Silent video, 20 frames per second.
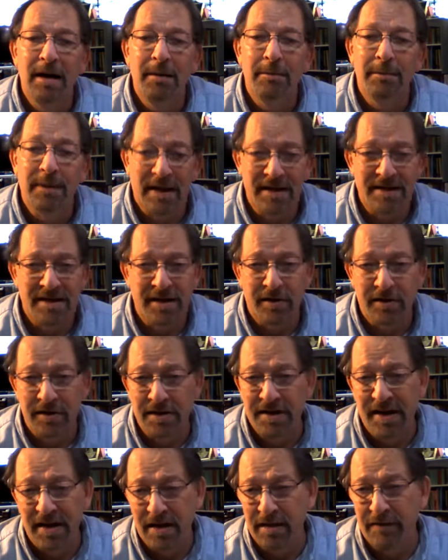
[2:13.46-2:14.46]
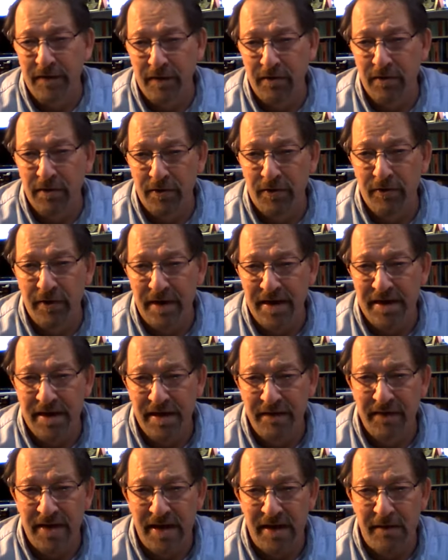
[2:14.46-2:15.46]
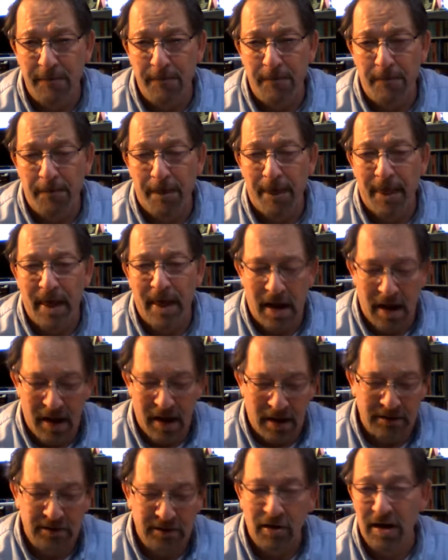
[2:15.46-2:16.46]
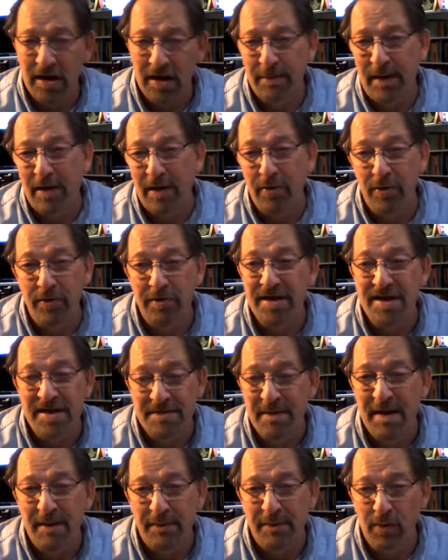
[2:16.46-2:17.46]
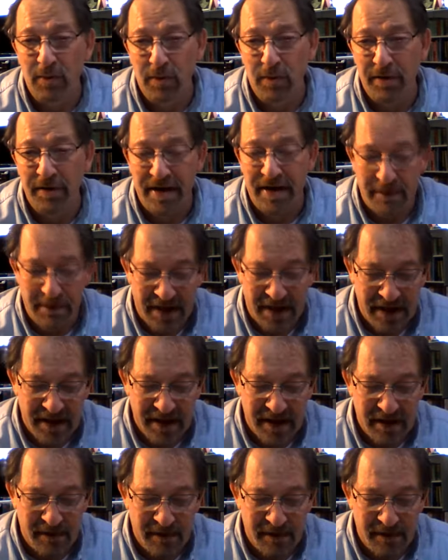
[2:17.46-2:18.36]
plus a good deal of their own creativity. I'll talk about who these people were in a minute.